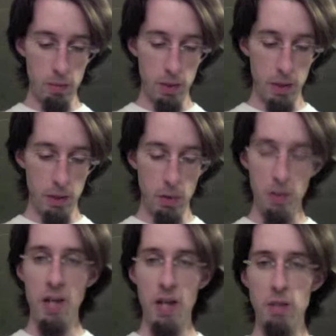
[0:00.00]
because all
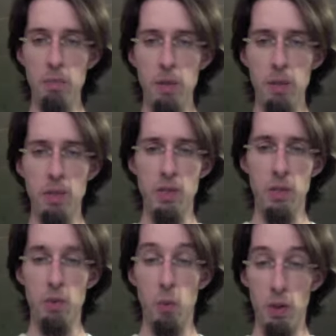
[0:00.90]
this has pretty much is
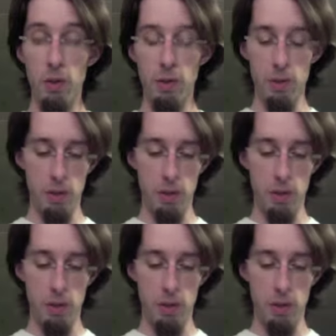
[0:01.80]
just words,